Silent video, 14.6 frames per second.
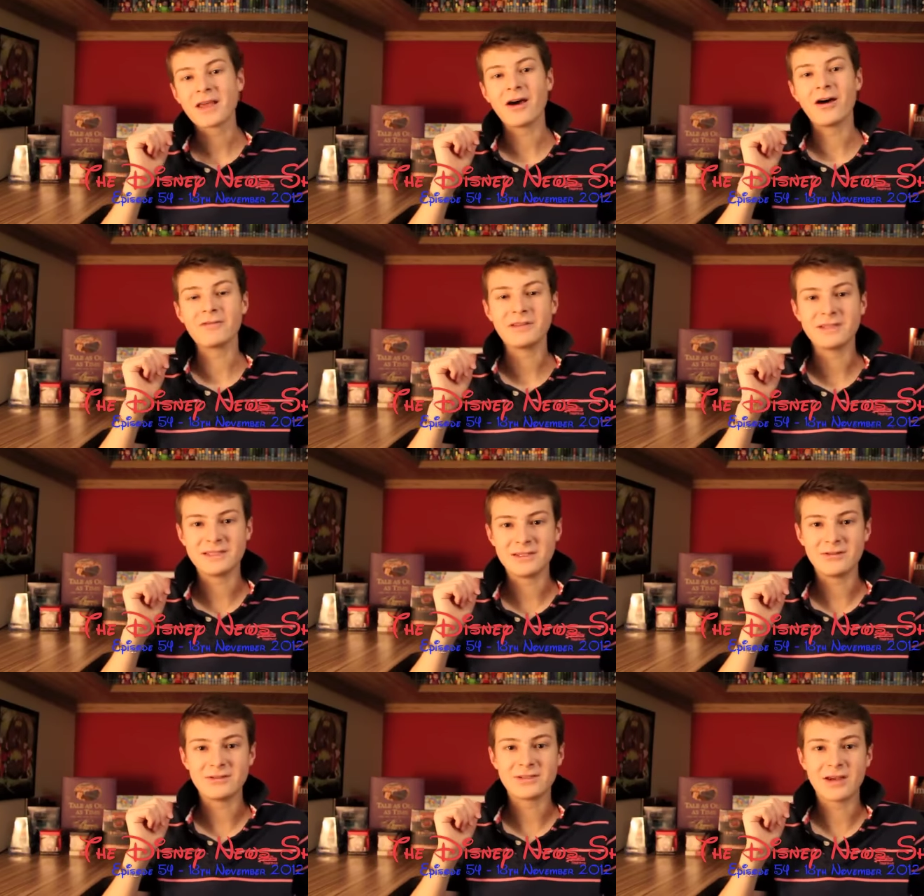of this
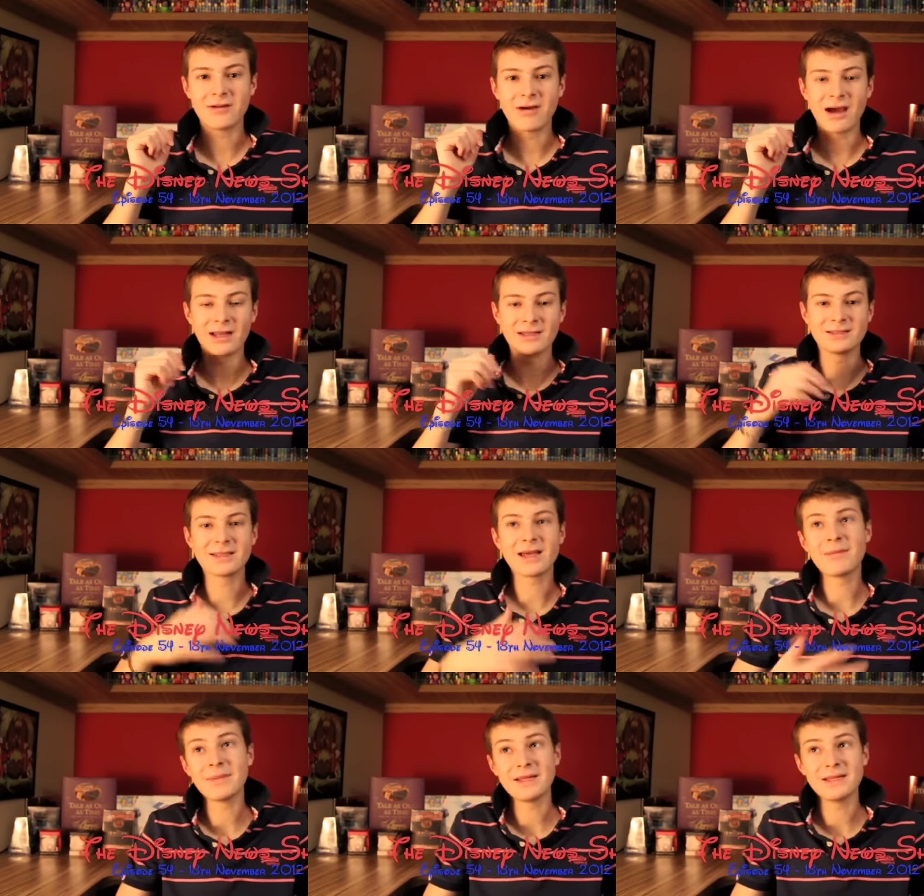new show and
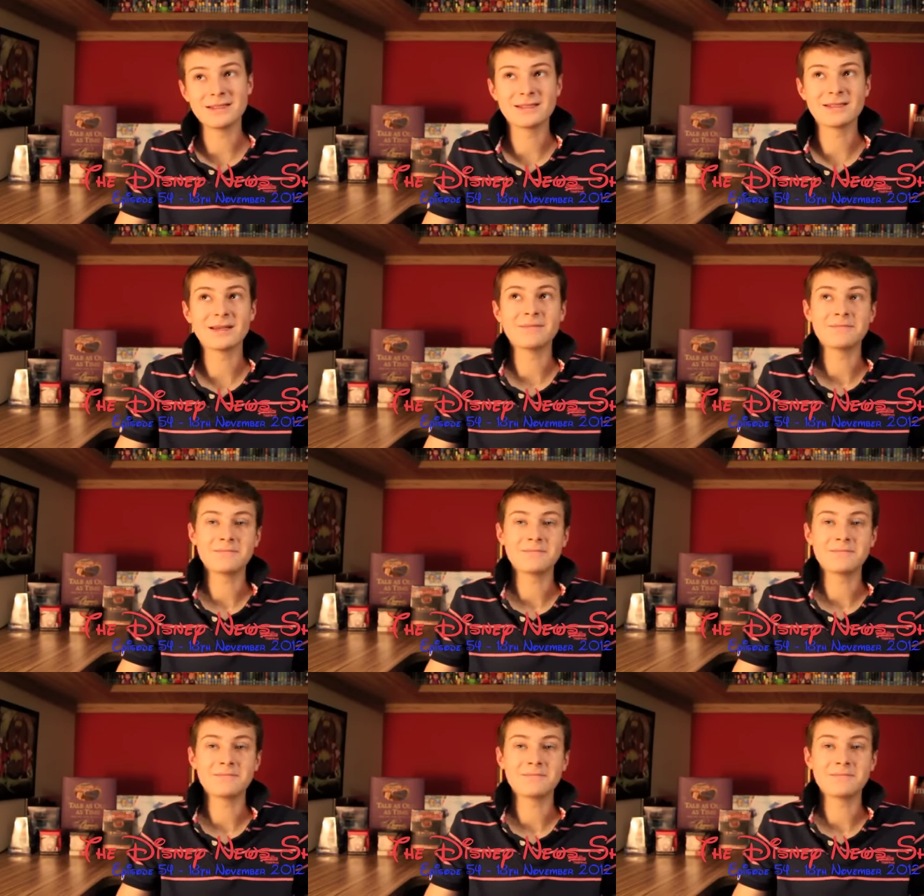that means